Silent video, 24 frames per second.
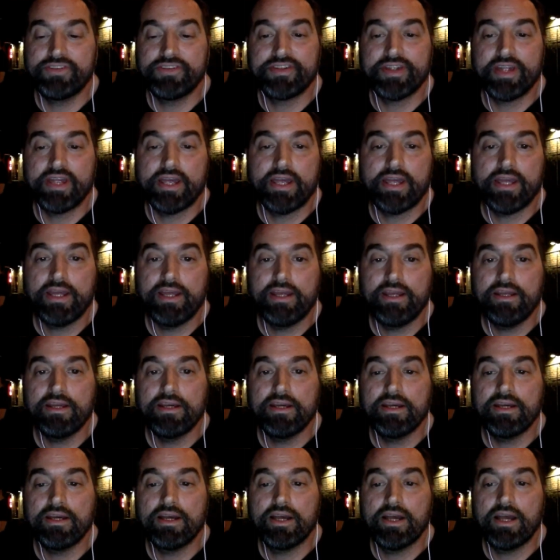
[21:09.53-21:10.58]

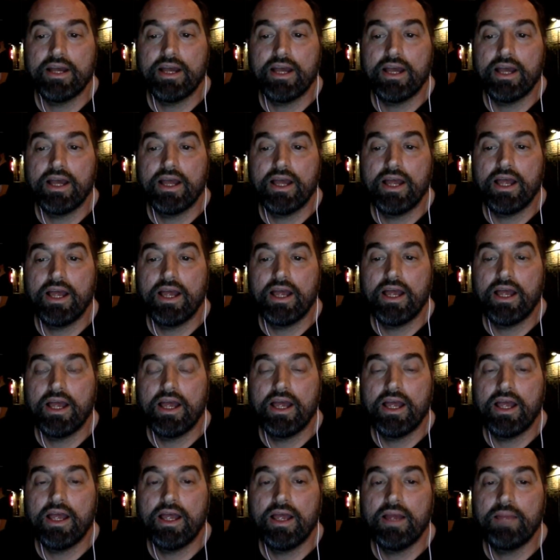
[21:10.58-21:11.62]
say
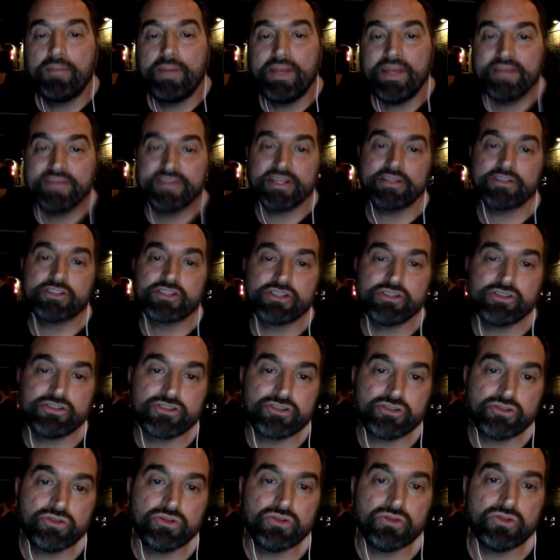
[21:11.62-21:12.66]
pay attention
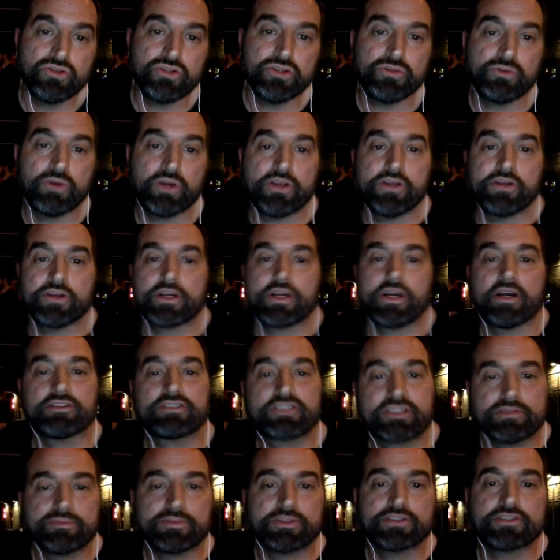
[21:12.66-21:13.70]
to you, what your
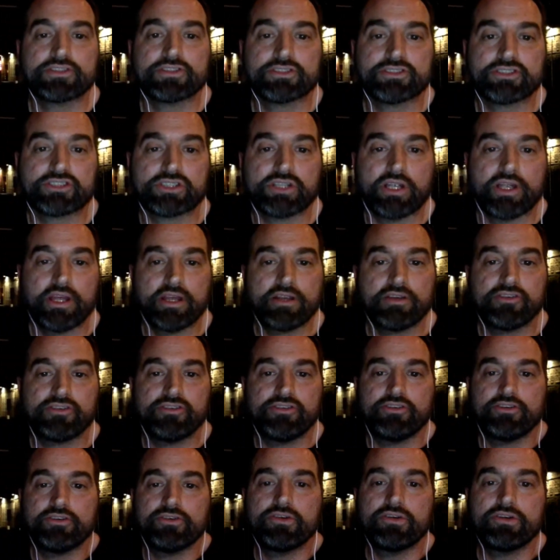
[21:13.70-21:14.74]
customers are saying
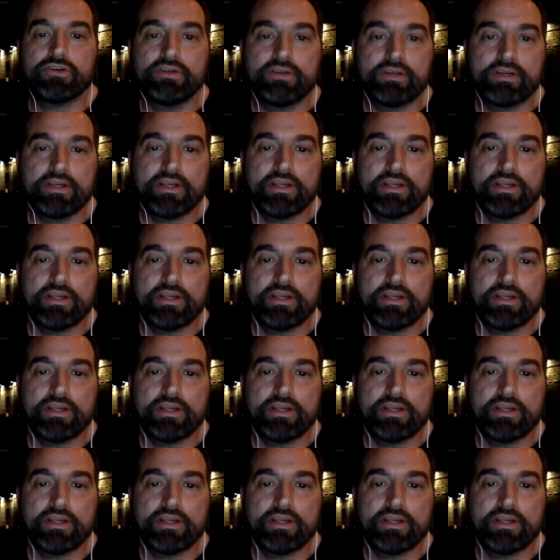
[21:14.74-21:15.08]
to you.